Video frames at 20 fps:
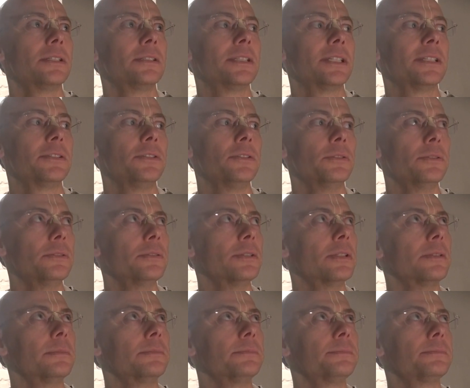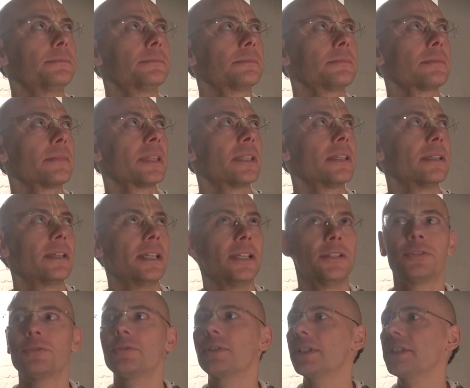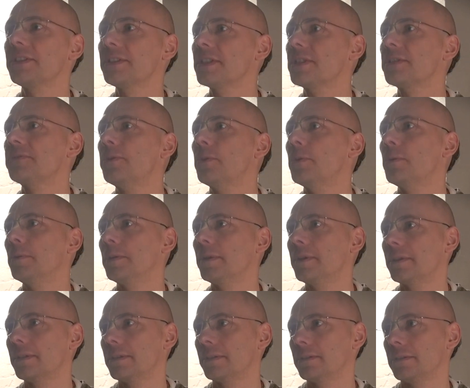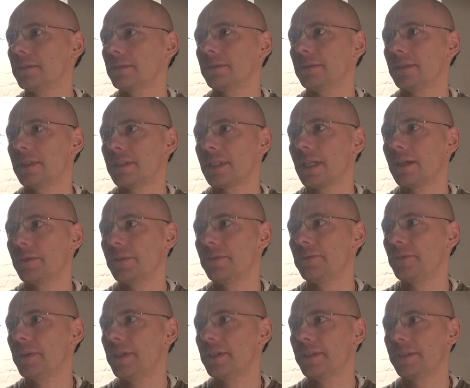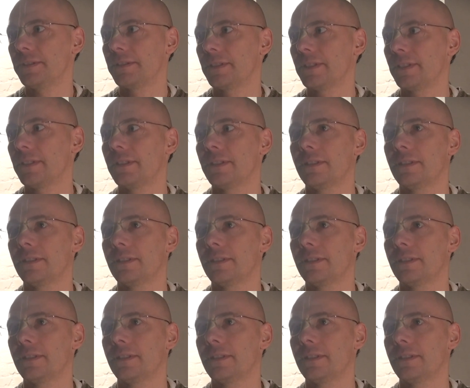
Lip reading: that you into Krishna's fold. That's how he phrases it.